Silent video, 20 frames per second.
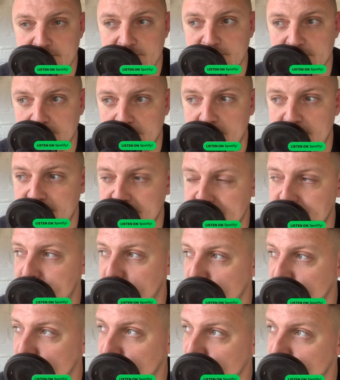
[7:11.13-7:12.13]
What if I
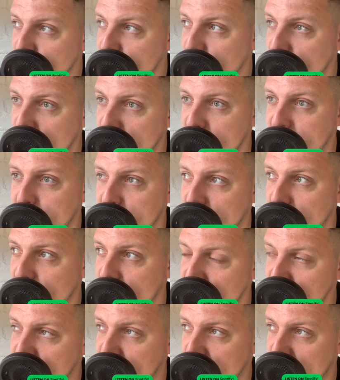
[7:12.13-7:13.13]
put in all this work to be a
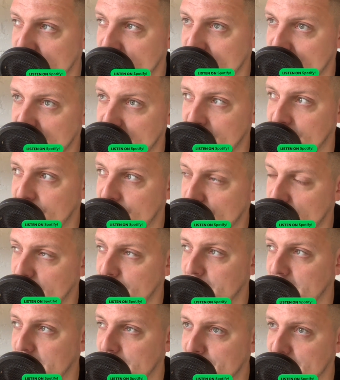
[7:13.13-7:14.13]
great father and try and
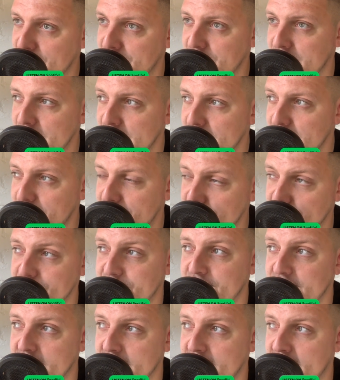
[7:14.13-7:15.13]
be the best
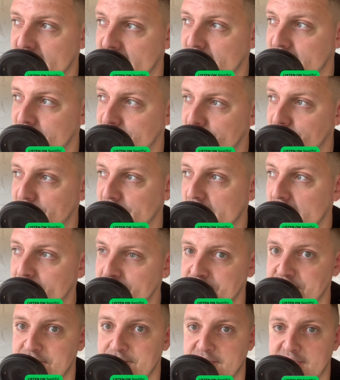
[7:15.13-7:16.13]
fiance I can, and something
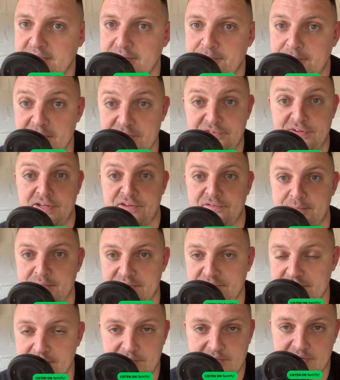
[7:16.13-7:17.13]
happens to me, a bus hits me,
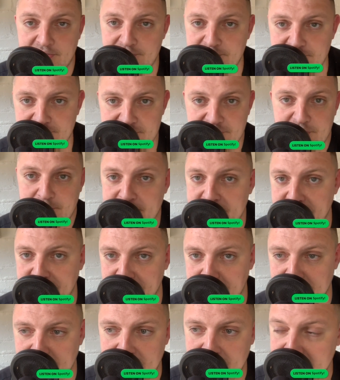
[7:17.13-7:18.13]
something, I just disappear
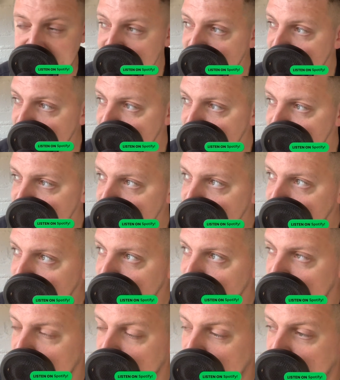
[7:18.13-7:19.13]
tomorrow?
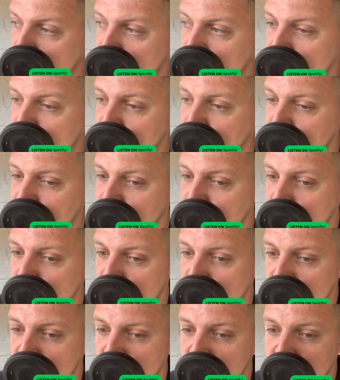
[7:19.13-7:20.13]

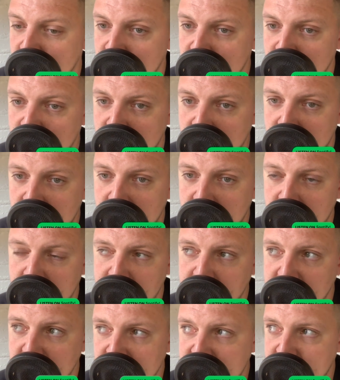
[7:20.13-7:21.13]
I'm
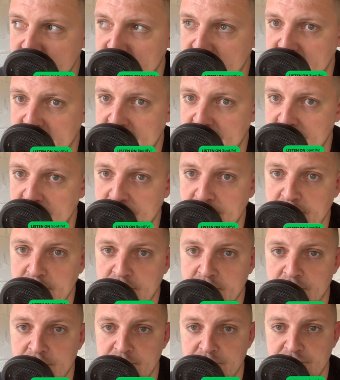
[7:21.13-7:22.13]
lucky in that nothing
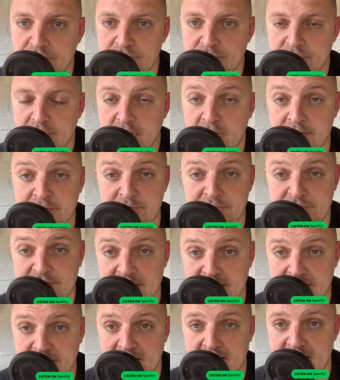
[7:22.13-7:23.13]
goes
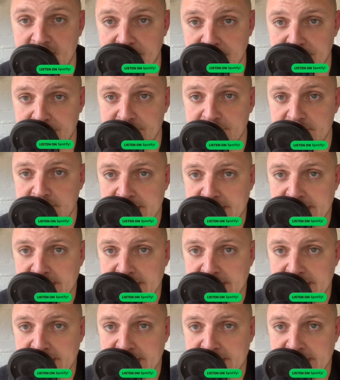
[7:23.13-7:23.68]
unsaid in the house.